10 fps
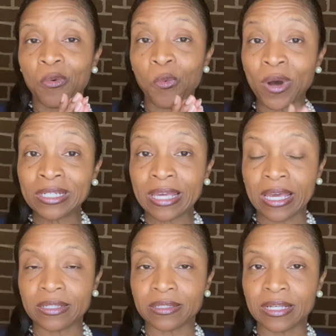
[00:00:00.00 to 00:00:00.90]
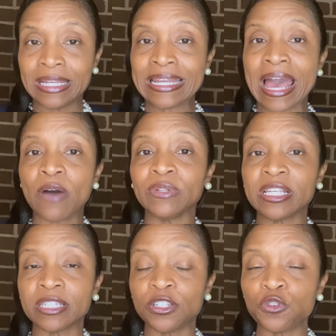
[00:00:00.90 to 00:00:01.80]
One case. Now,
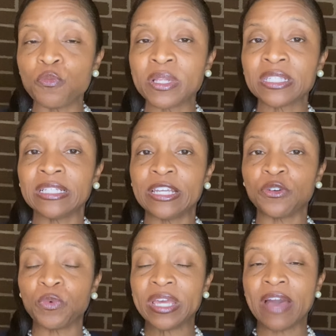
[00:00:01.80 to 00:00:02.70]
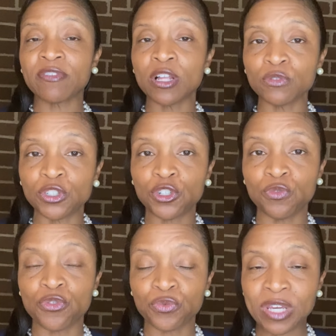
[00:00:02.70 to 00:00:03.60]
less than 2 months later, we have close
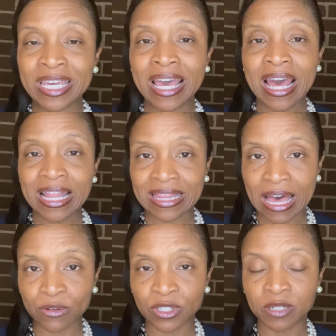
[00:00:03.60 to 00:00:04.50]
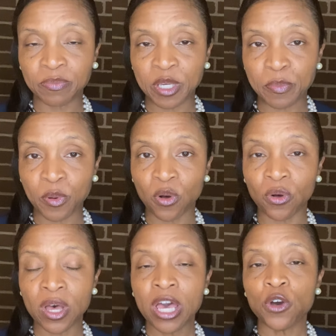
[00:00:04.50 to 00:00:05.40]
to 3,000
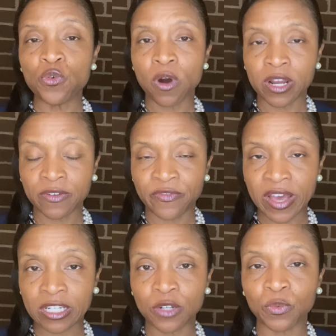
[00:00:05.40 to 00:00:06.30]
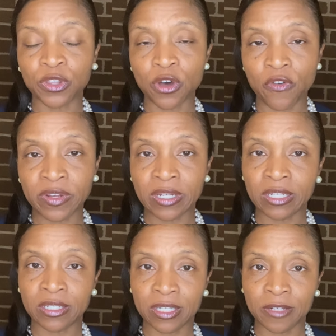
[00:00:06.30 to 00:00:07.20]
people who are infected with
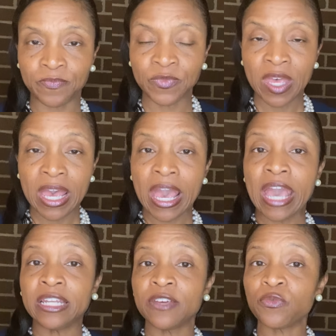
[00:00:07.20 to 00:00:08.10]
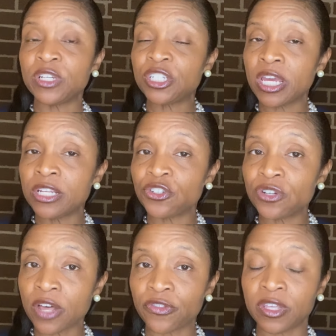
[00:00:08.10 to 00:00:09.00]
COVID-19. And if we change
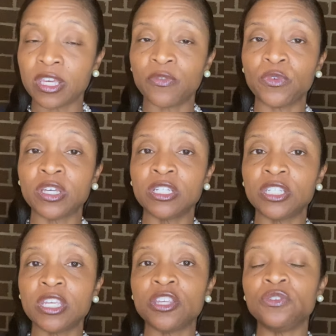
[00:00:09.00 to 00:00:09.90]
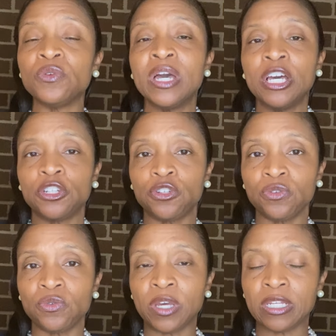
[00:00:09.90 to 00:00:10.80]
nothing, if we continue
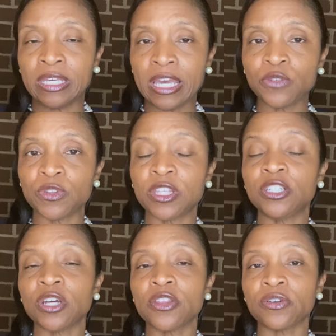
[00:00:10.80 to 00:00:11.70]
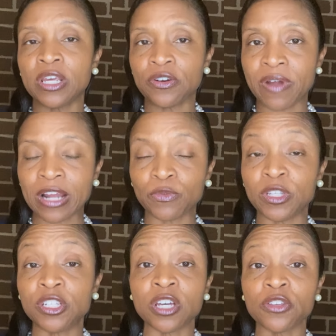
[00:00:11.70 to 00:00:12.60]
to engage with each other, interact with
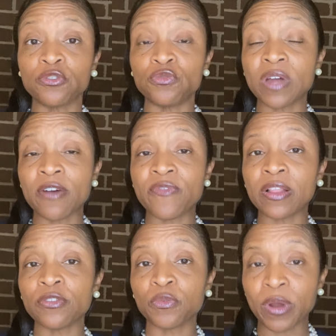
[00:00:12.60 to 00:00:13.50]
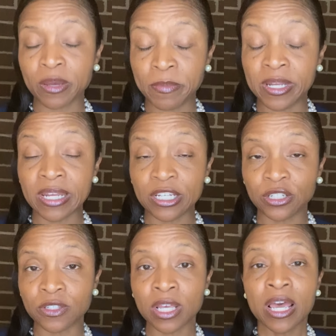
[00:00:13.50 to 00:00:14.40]
each other, do not follow the
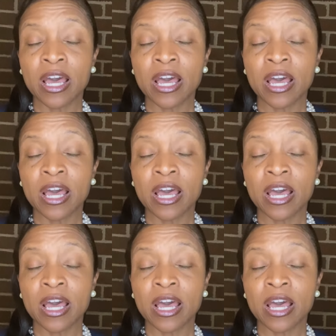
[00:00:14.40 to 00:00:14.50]
recommendations